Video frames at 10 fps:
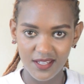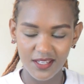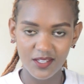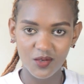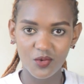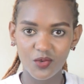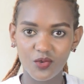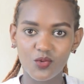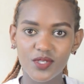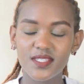In
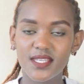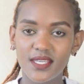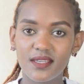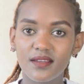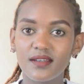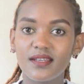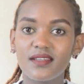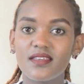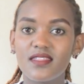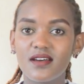Kikuyu, we say
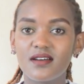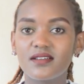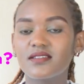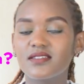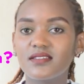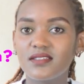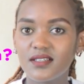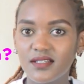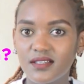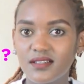Thaa
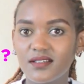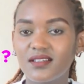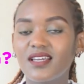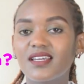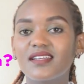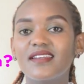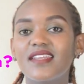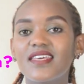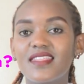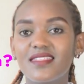Cigana.
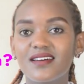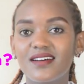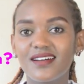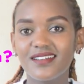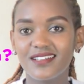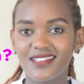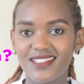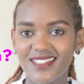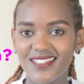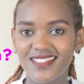Thaa
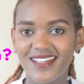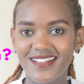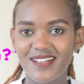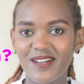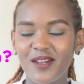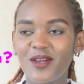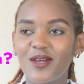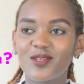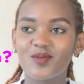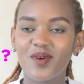Cigana.
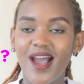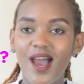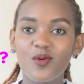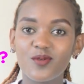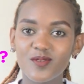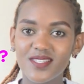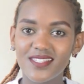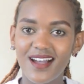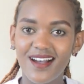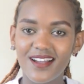So I will
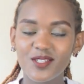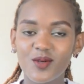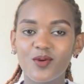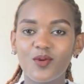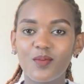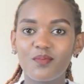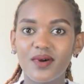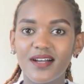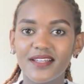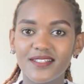start
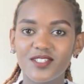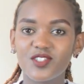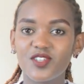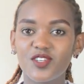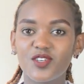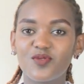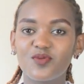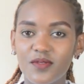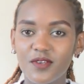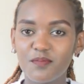by teaching you
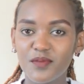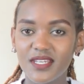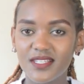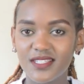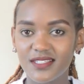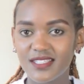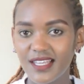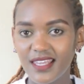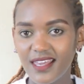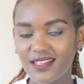the minutes and
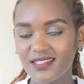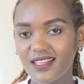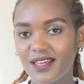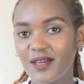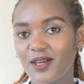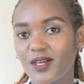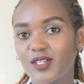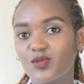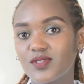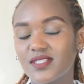seconds.
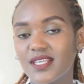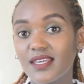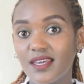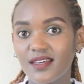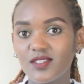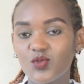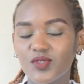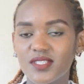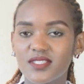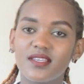So seconds, we
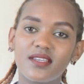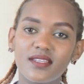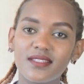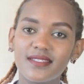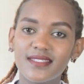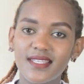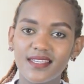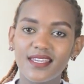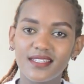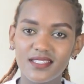say
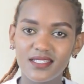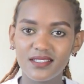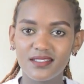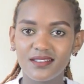sekedi.